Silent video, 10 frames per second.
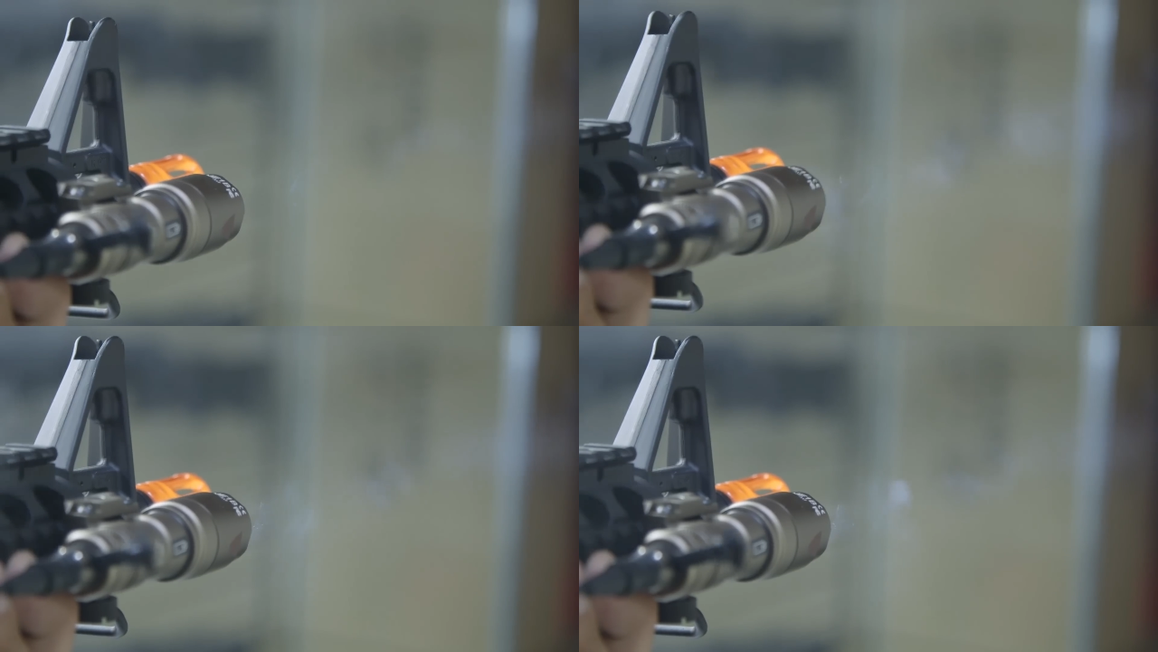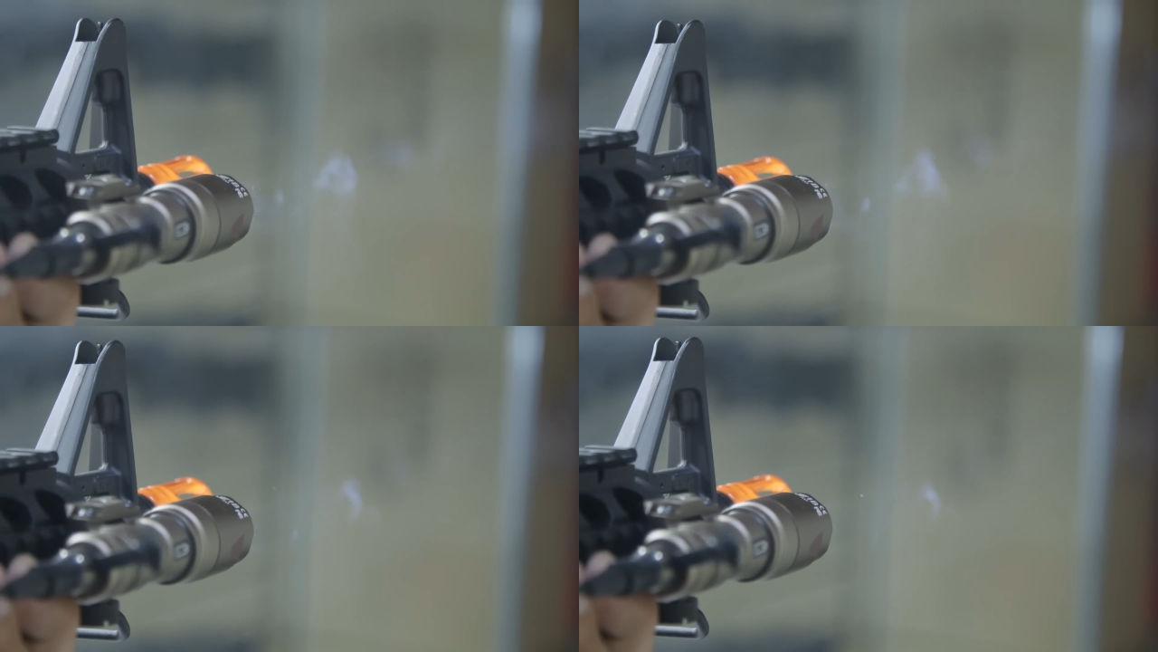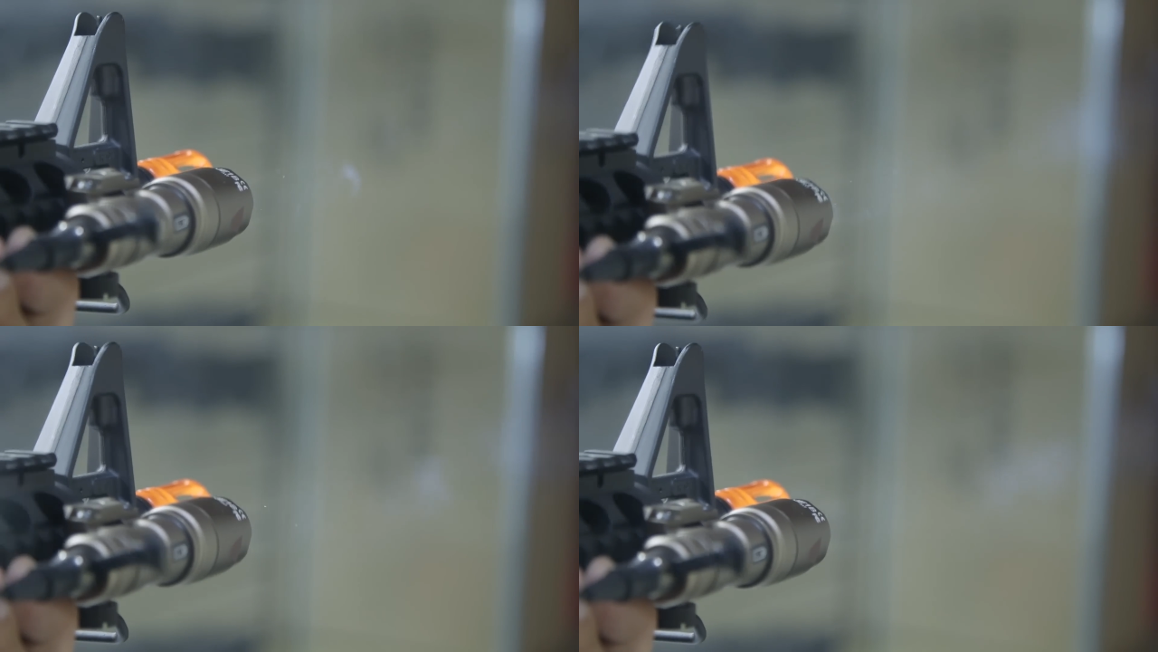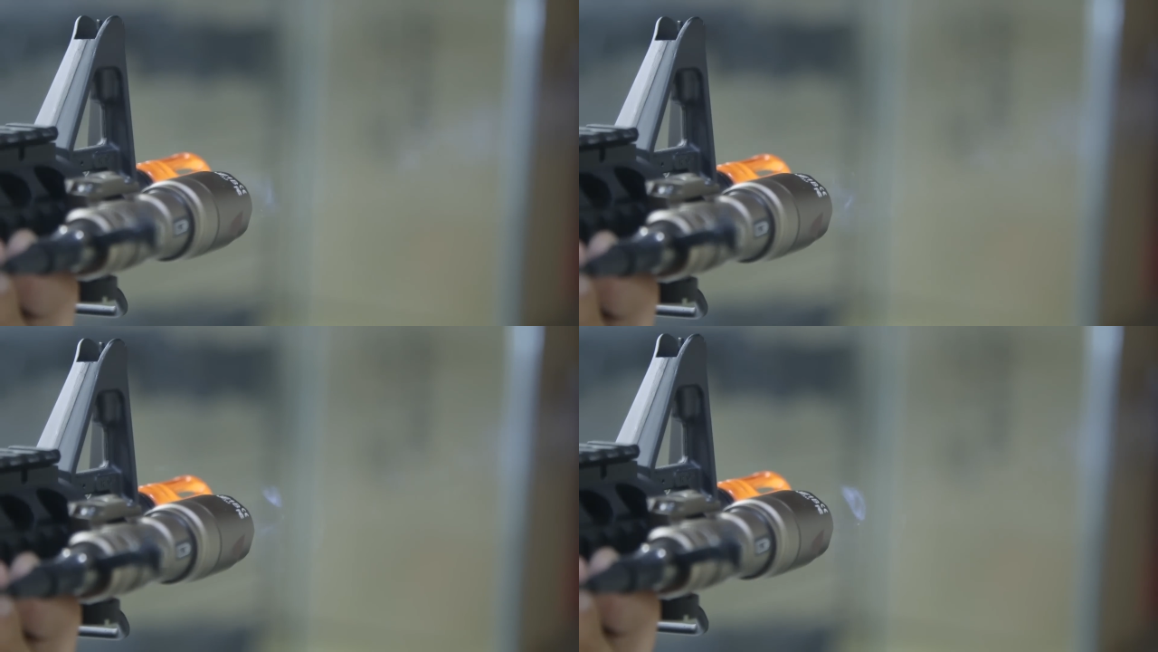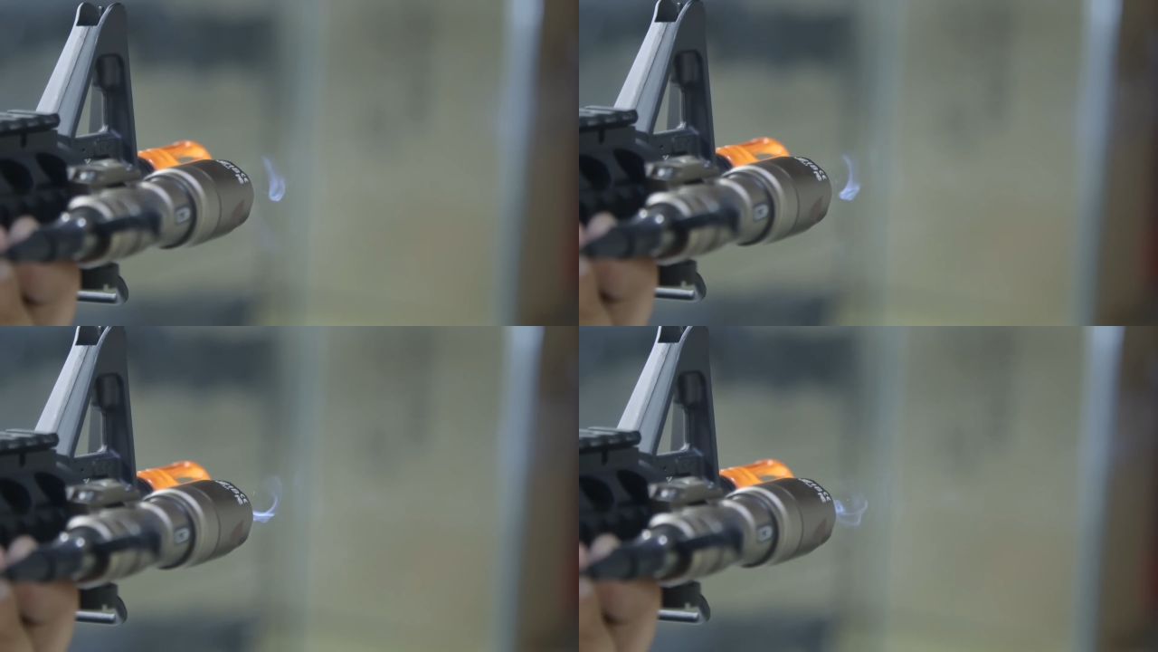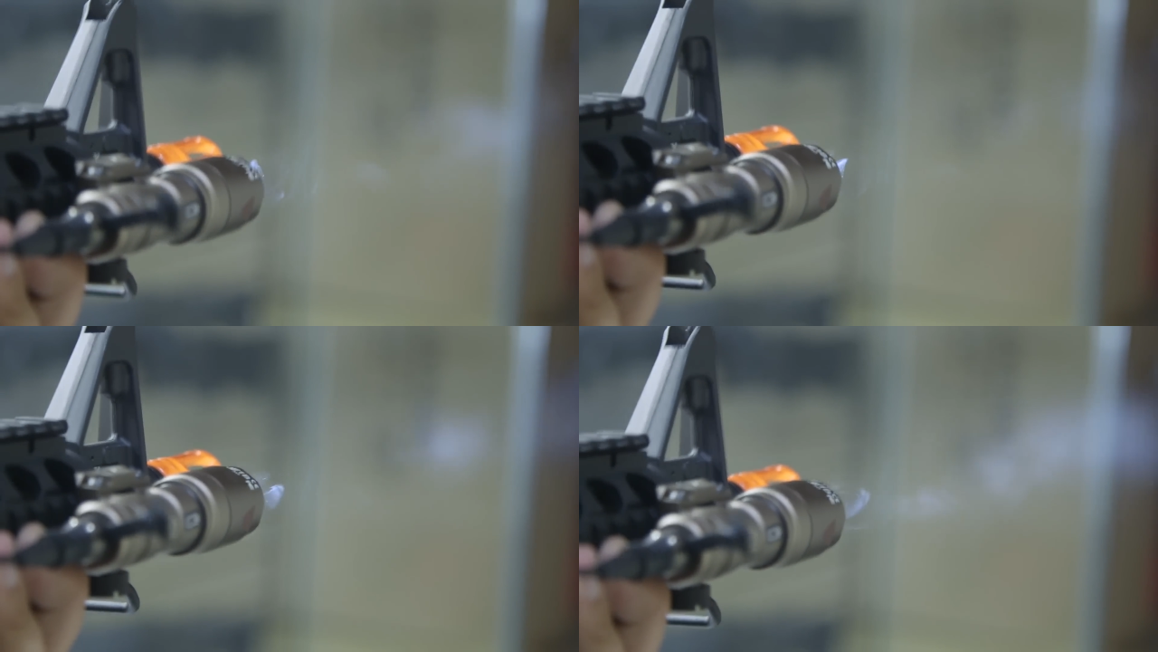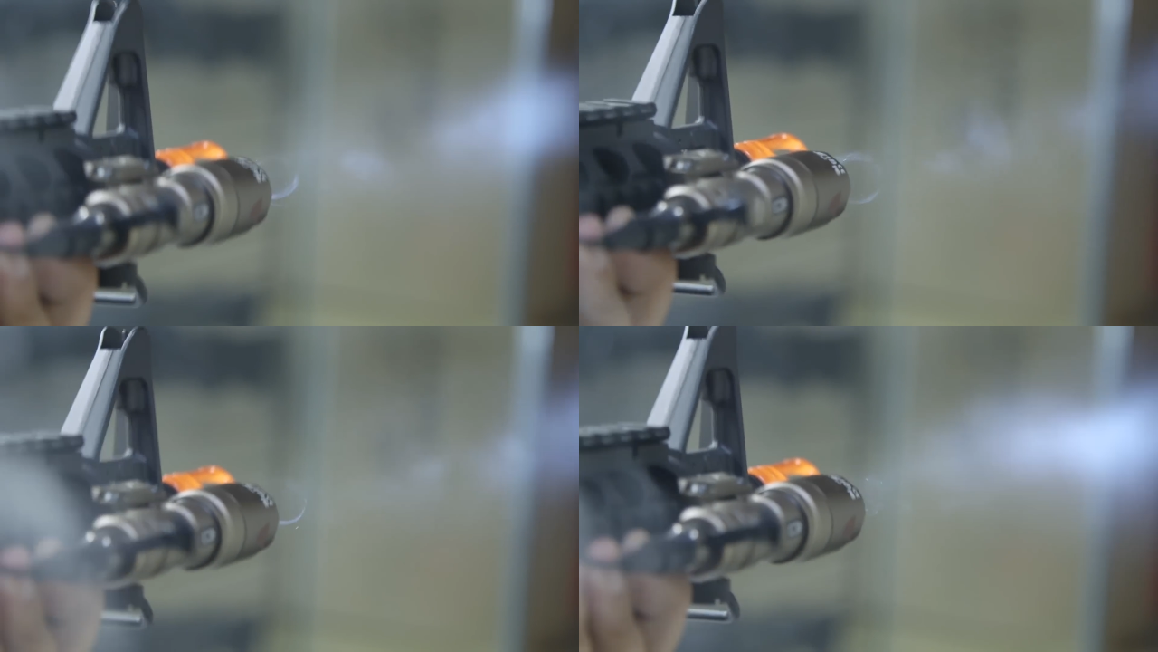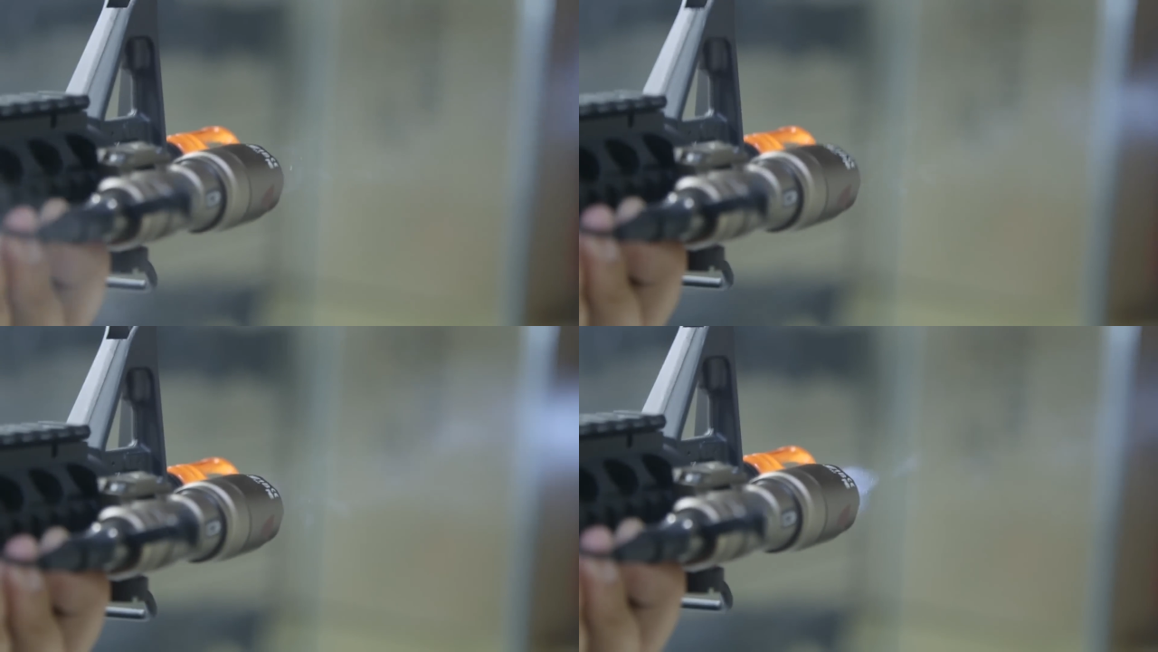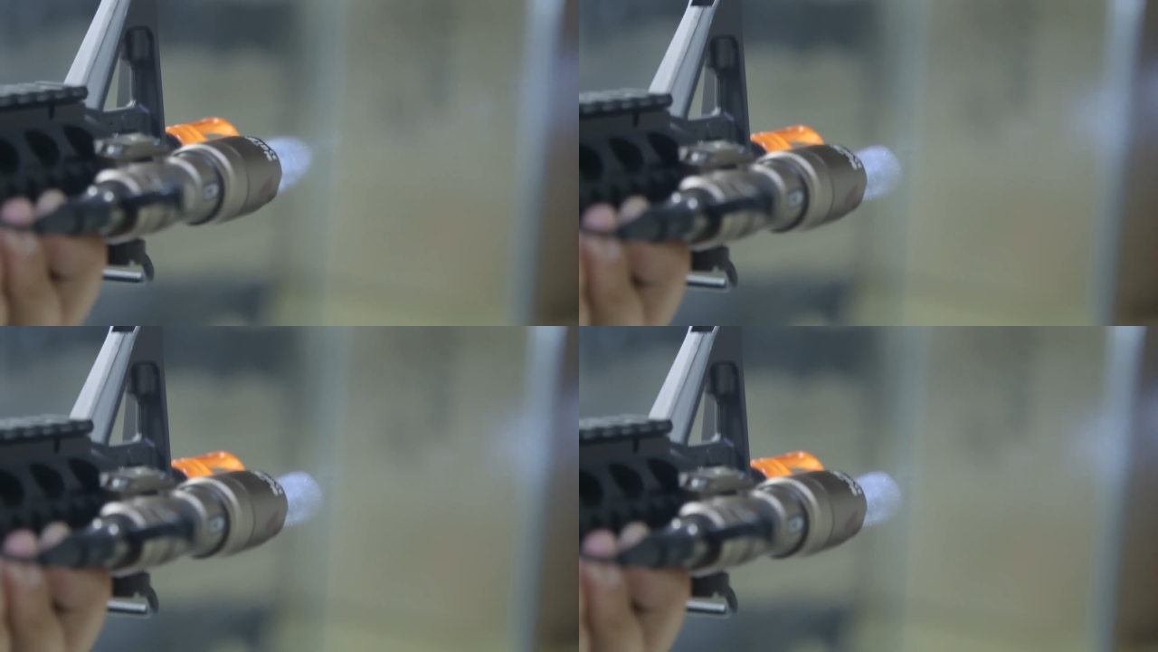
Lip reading: (no speaker visible)